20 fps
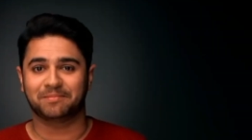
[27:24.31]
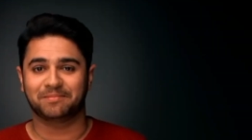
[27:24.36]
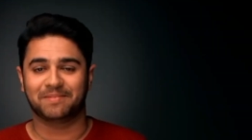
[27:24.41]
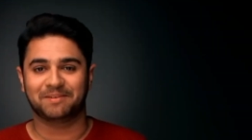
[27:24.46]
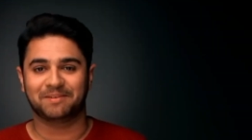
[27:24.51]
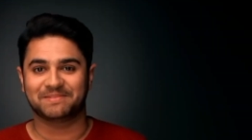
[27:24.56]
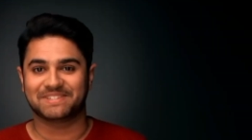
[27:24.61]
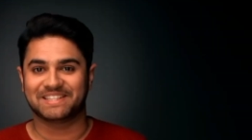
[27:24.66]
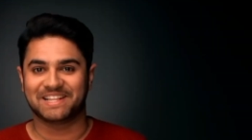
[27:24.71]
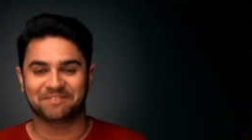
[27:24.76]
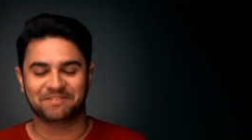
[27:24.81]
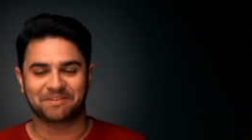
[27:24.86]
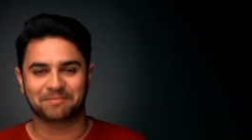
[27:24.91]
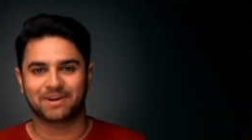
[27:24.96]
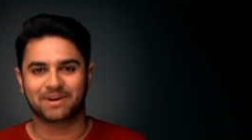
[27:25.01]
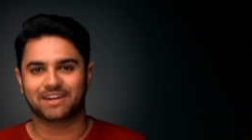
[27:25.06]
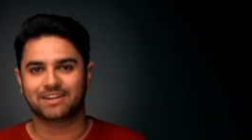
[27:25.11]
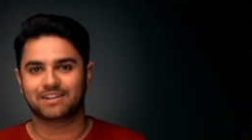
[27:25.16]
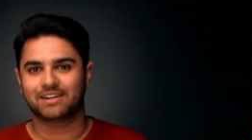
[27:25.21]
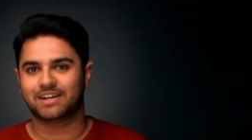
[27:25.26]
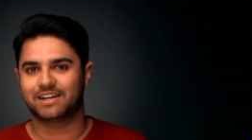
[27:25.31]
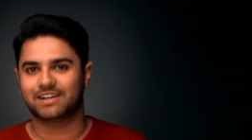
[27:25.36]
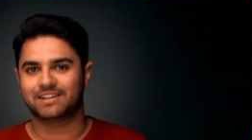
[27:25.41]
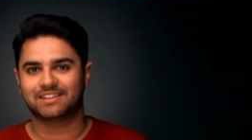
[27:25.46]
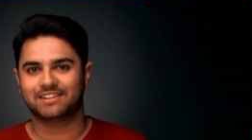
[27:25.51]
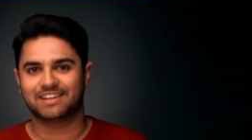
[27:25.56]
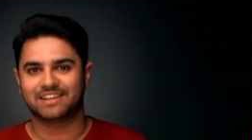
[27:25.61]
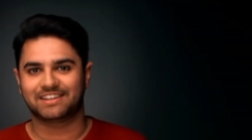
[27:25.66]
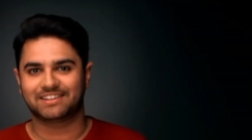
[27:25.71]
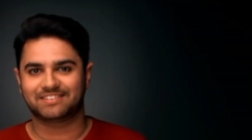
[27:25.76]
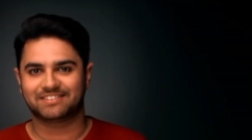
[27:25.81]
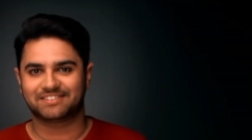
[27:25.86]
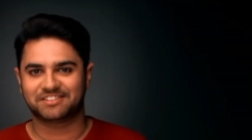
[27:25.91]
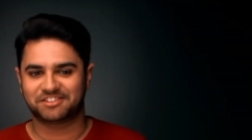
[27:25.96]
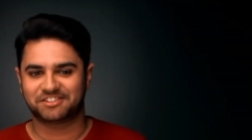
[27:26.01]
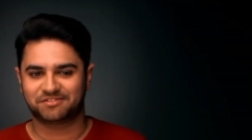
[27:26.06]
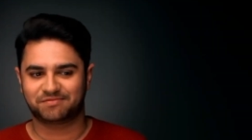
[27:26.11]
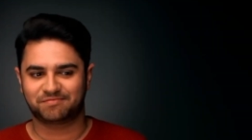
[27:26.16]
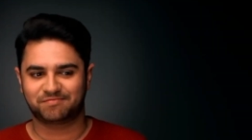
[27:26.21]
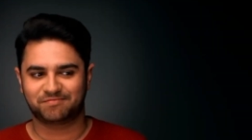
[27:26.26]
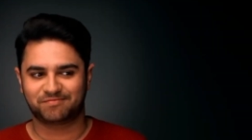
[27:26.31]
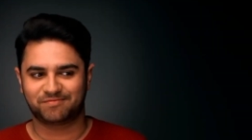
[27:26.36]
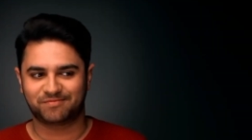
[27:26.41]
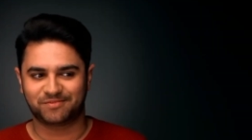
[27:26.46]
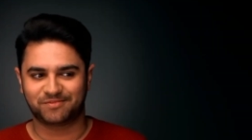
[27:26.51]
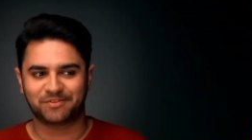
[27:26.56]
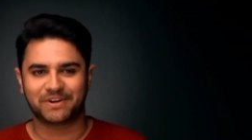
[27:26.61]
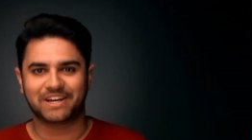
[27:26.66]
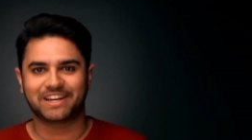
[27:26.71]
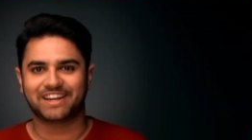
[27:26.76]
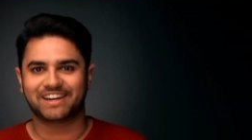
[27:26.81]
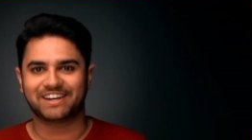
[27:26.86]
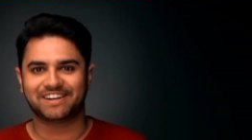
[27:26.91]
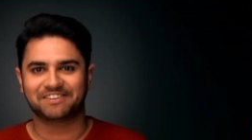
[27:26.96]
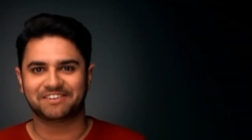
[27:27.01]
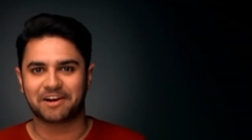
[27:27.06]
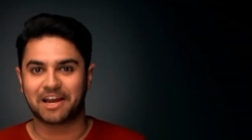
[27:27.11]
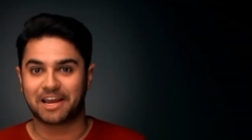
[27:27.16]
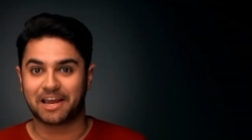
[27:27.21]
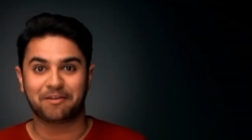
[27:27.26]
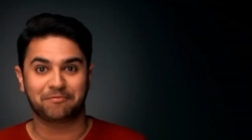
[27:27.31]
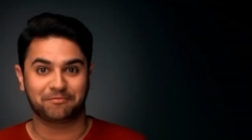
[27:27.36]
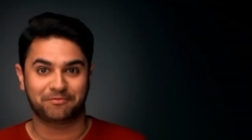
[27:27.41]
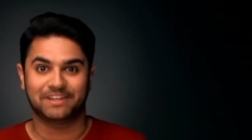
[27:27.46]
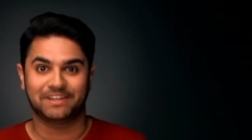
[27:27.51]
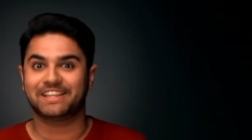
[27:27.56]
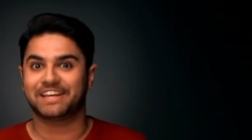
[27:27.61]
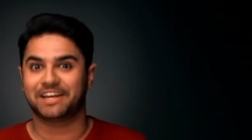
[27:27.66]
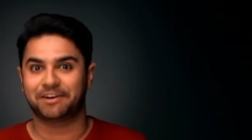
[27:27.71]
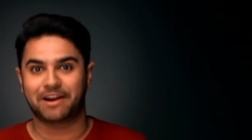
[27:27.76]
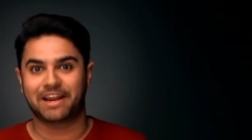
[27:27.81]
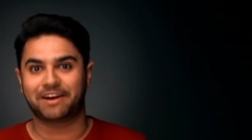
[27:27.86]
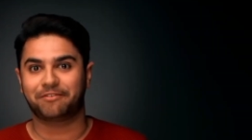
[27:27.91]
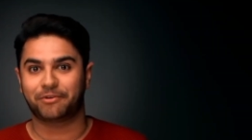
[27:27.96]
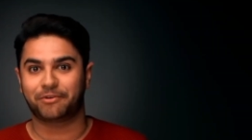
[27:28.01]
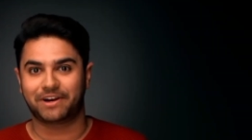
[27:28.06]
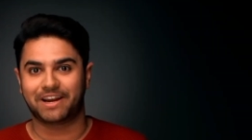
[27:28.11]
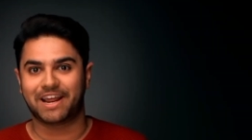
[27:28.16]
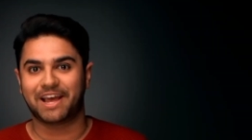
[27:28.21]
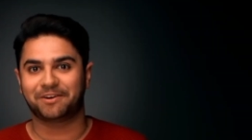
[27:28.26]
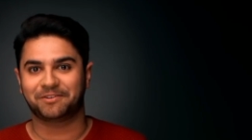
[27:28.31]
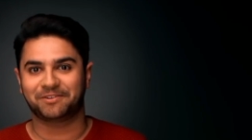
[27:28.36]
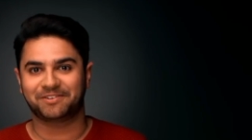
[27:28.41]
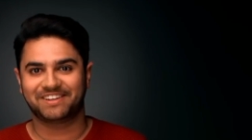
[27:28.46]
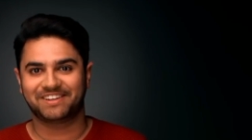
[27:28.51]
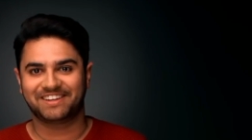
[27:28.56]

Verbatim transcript: mom's love in my heart, like right here. I, am feeling it right now.